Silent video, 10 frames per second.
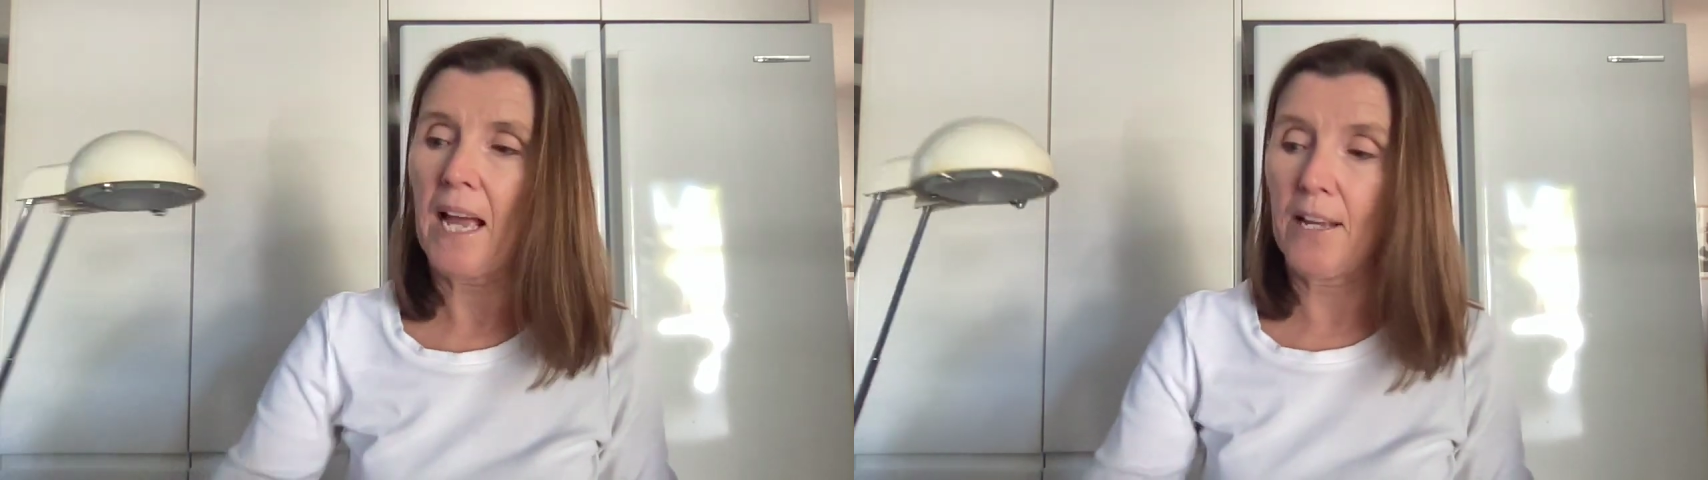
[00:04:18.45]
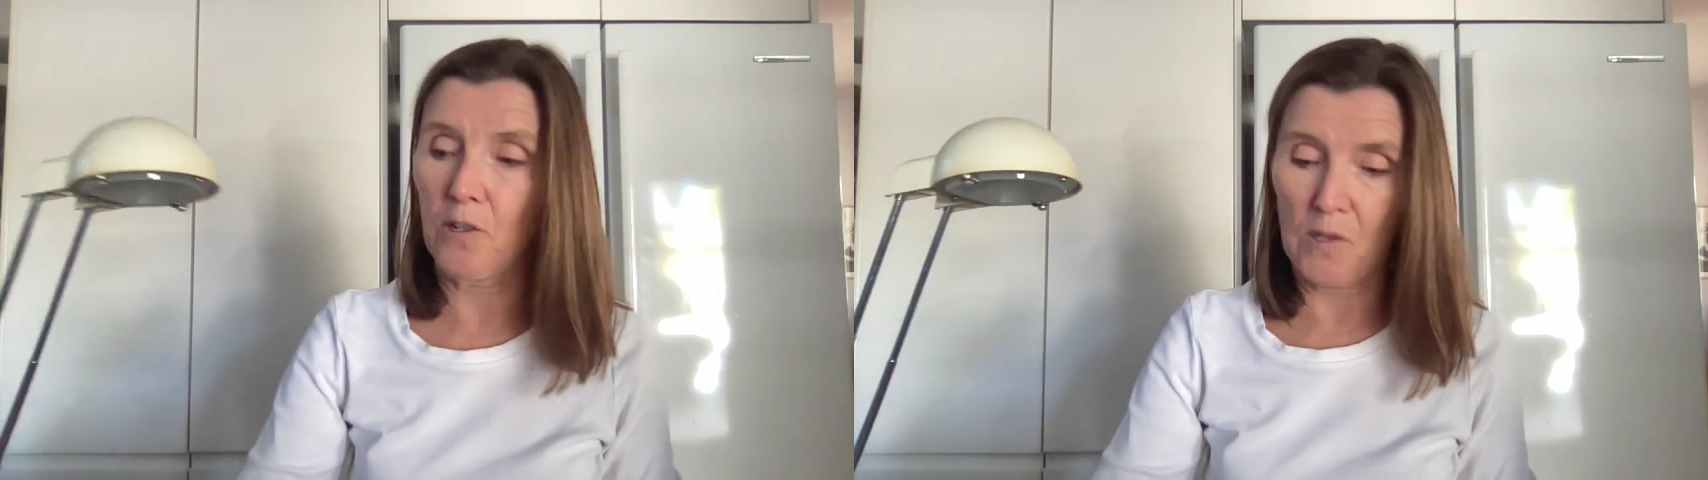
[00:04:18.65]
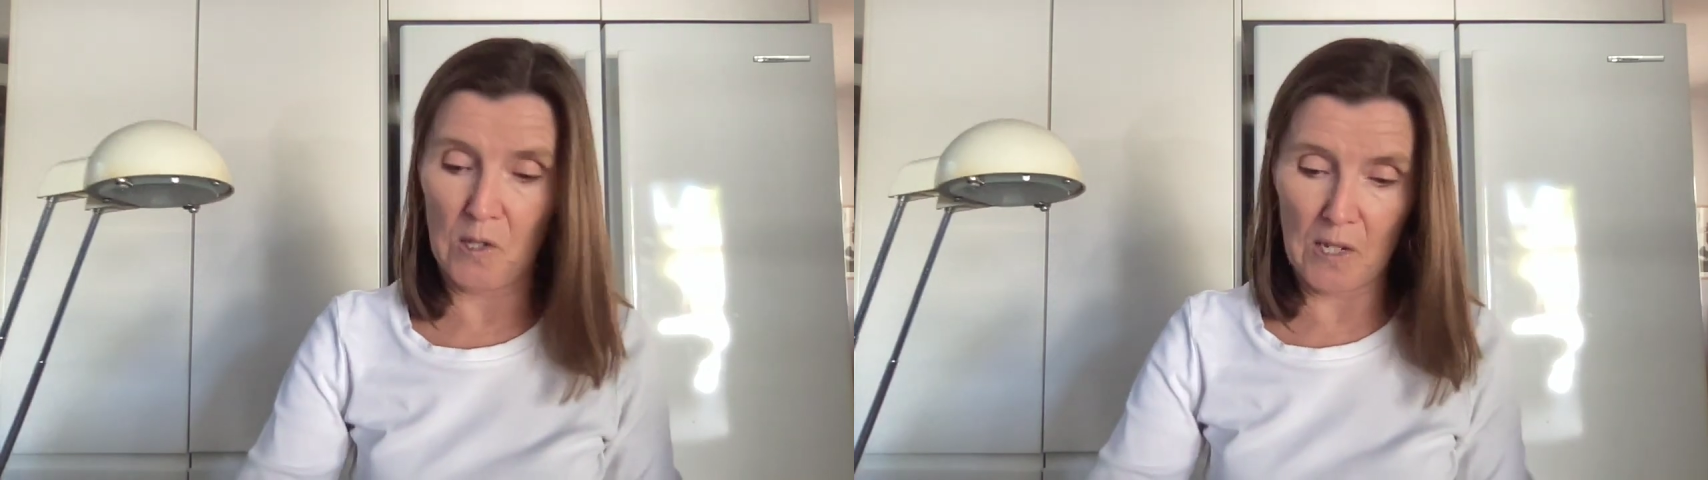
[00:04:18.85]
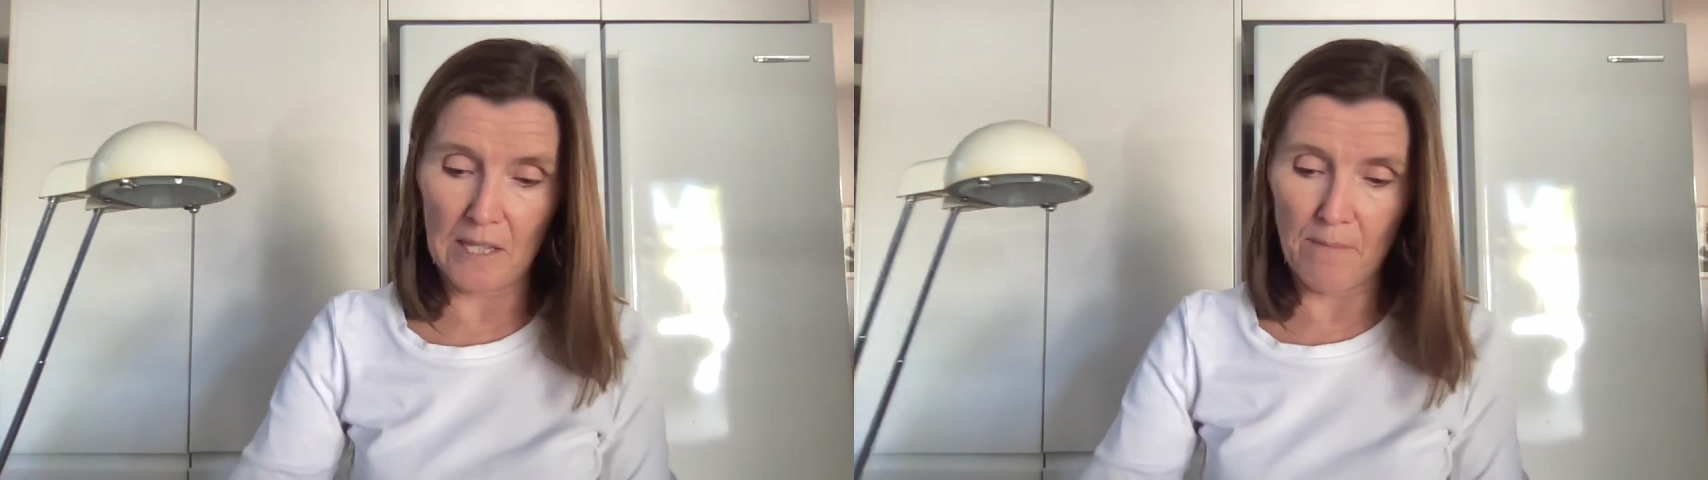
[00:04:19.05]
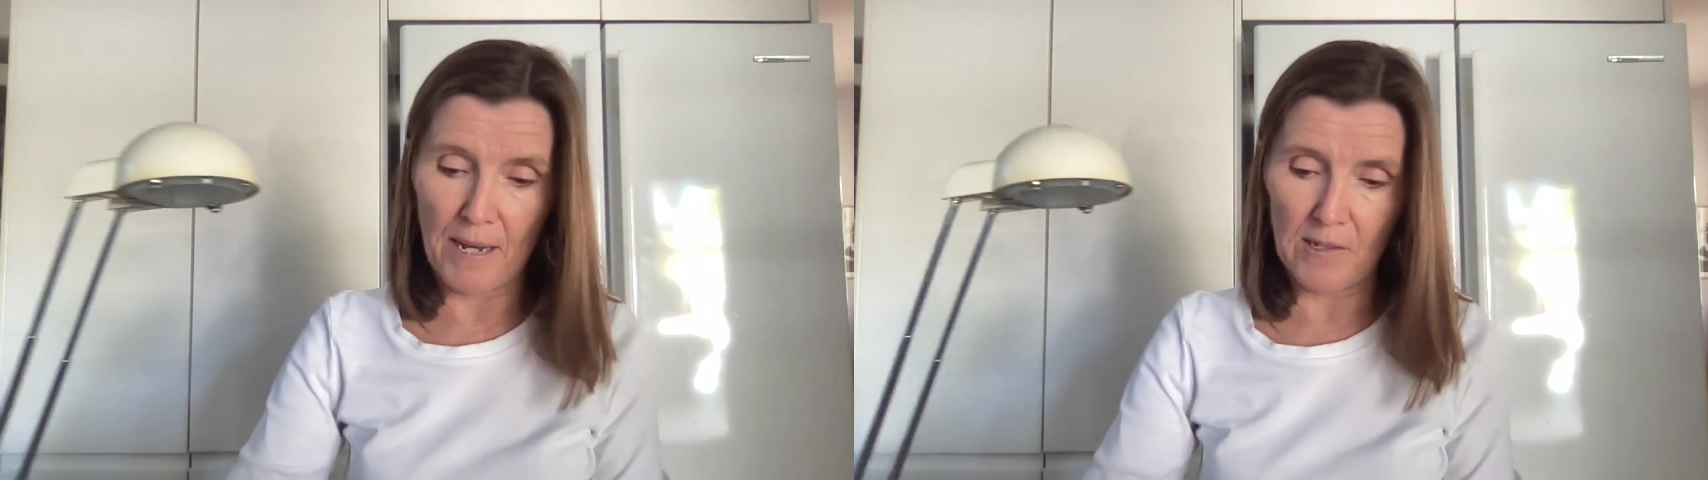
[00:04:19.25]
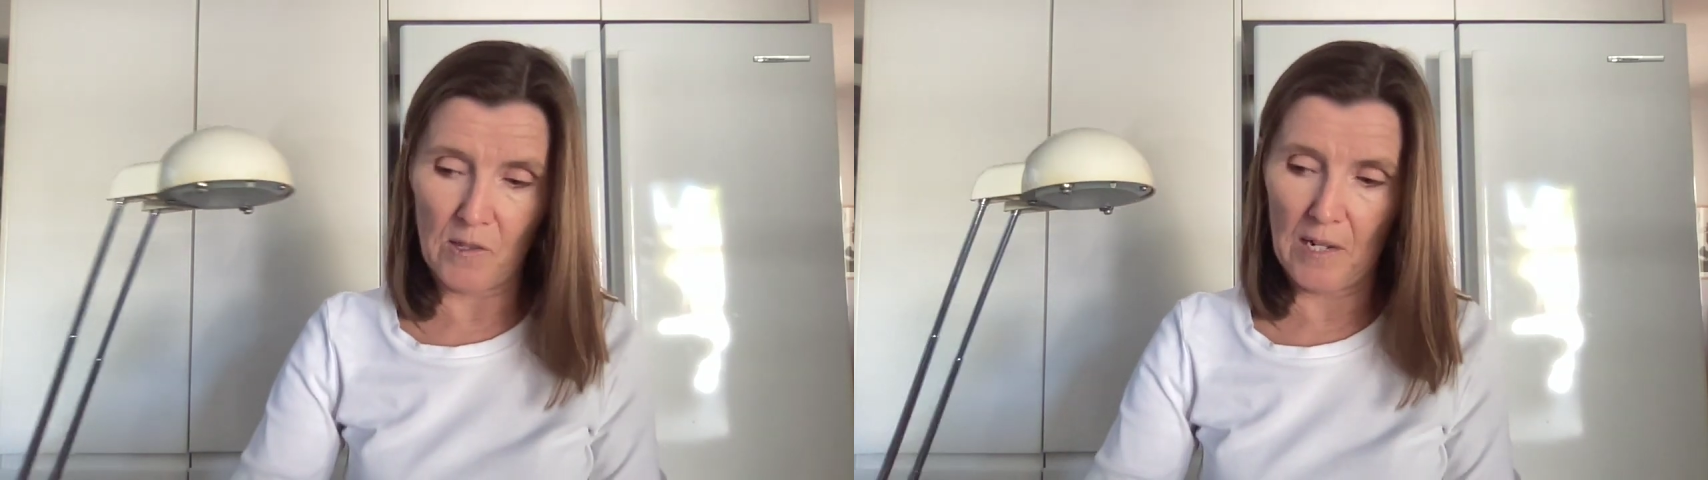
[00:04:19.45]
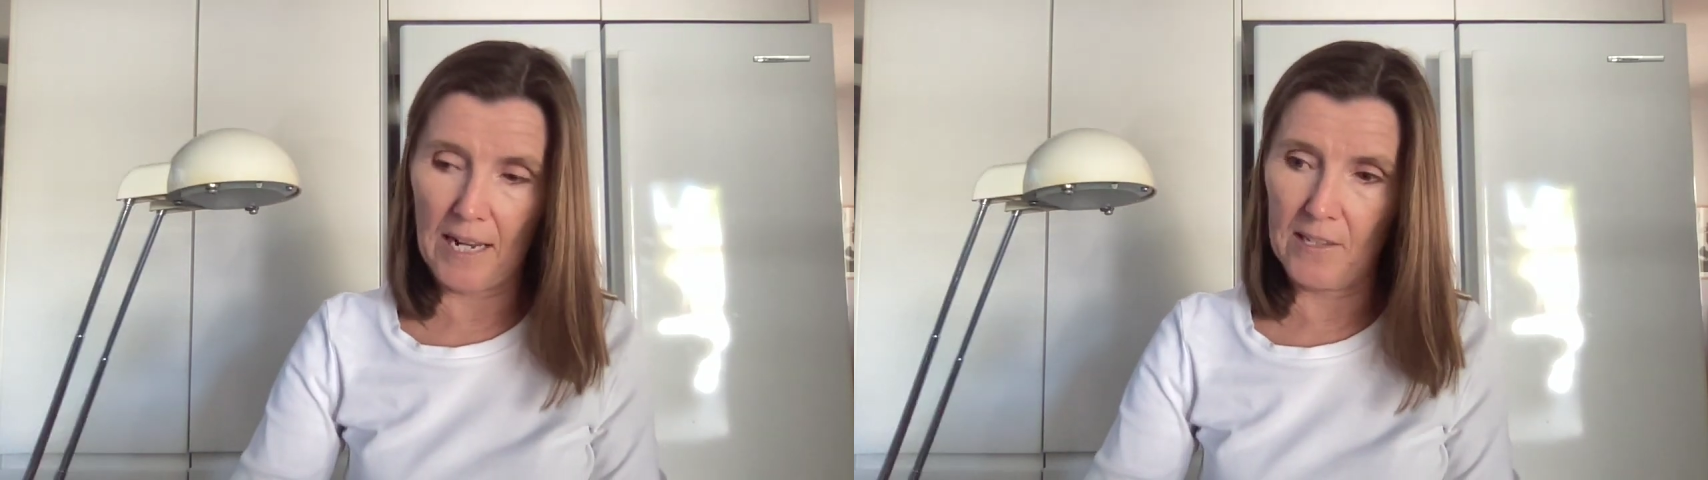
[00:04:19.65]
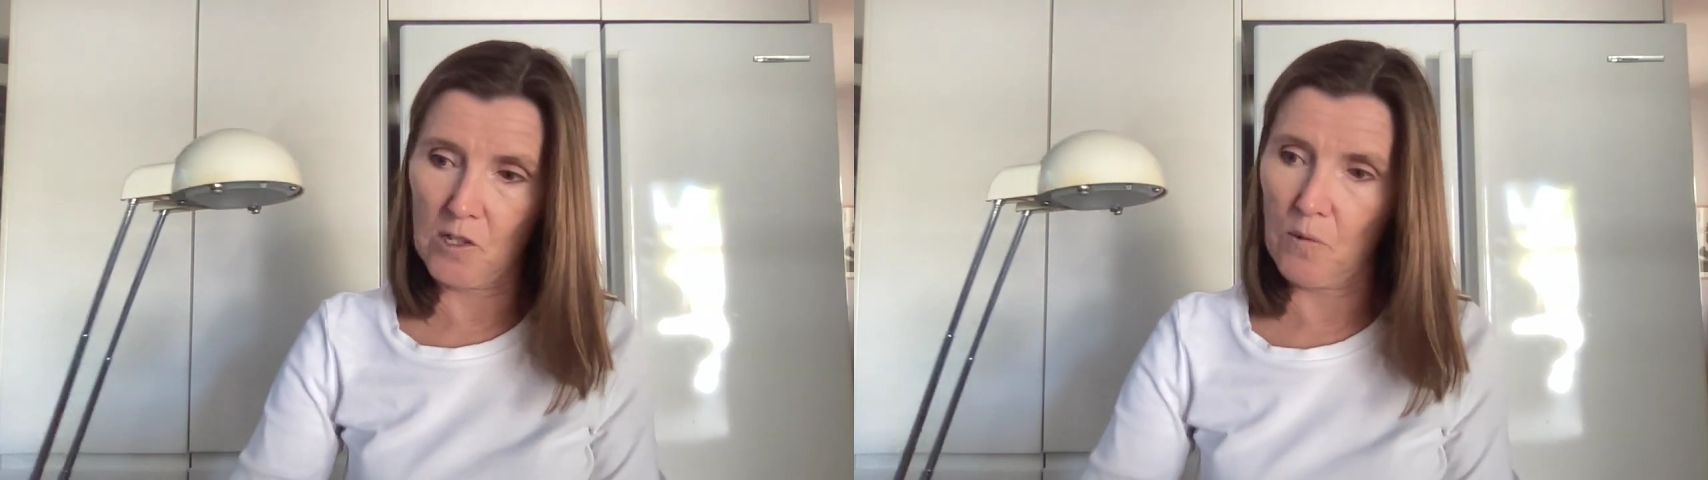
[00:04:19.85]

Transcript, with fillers: and you could set them outside.